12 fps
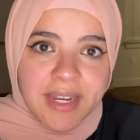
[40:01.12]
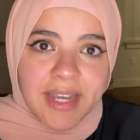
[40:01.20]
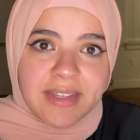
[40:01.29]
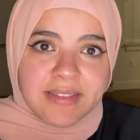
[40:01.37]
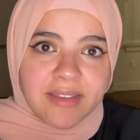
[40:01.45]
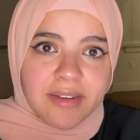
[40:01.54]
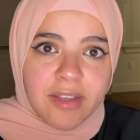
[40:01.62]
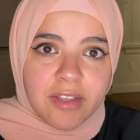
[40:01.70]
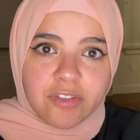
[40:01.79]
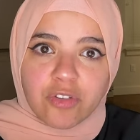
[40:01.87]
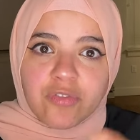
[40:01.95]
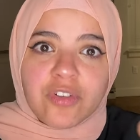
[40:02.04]
connected.
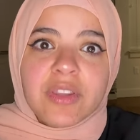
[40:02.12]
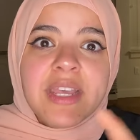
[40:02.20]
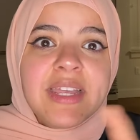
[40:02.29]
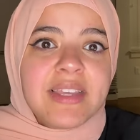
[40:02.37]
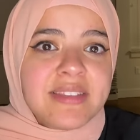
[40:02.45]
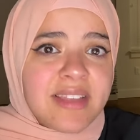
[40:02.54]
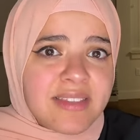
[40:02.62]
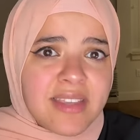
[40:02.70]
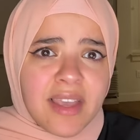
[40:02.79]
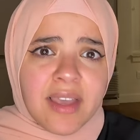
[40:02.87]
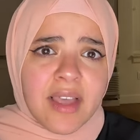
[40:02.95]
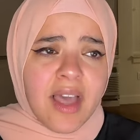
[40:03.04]
So for ladies that
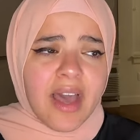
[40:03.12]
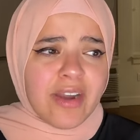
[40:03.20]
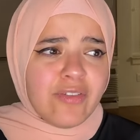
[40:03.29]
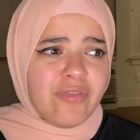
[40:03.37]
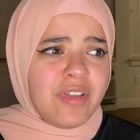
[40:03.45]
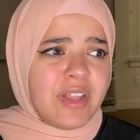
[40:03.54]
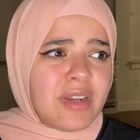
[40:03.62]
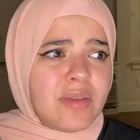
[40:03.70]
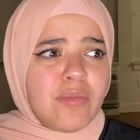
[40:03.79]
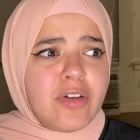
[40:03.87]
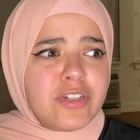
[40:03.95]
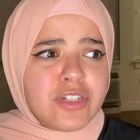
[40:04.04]
say, I don't feel an
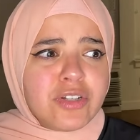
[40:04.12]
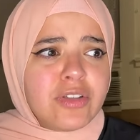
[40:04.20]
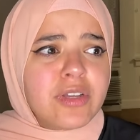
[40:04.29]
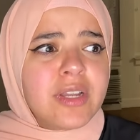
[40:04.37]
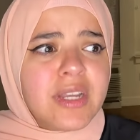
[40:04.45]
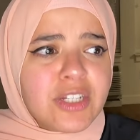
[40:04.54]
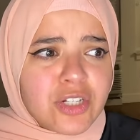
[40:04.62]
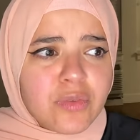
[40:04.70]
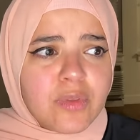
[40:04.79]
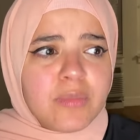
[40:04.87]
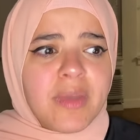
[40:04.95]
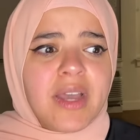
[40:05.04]
emotional
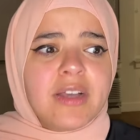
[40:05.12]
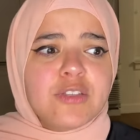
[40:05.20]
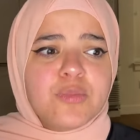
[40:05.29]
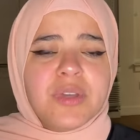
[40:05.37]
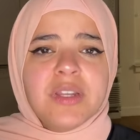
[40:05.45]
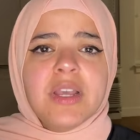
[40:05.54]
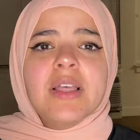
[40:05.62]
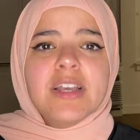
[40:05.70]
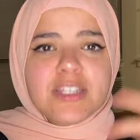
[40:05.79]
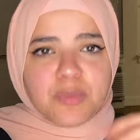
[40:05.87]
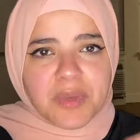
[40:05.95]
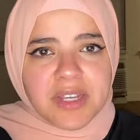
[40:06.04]
connection with my husband,
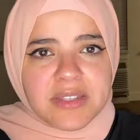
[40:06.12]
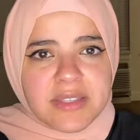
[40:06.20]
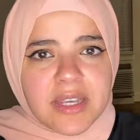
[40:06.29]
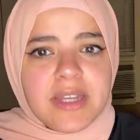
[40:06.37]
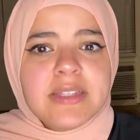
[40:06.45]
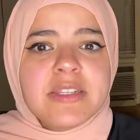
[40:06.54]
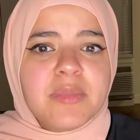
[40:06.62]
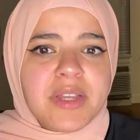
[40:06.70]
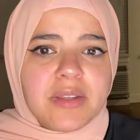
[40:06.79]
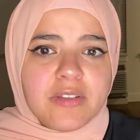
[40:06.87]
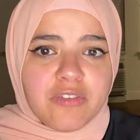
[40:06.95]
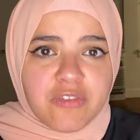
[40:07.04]
that's because the
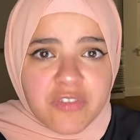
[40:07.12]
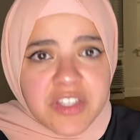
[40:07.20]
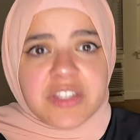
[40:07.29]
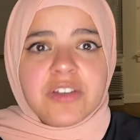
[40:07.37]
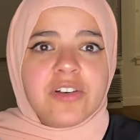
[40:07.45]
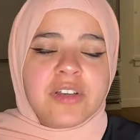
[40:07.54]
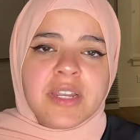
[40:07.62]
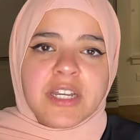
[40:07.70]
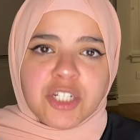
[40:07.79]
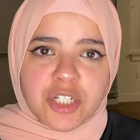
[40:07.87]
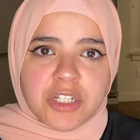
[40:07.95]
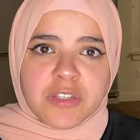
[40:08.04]
intimate physical
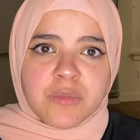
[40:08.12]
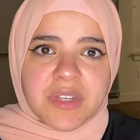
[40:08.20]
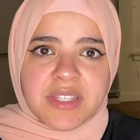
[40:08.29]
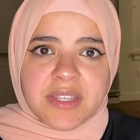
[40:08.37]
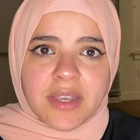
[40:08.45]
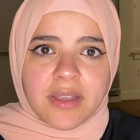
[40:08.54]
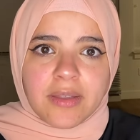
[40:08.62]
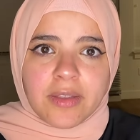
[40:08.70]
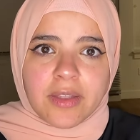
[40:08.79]
connection is missing.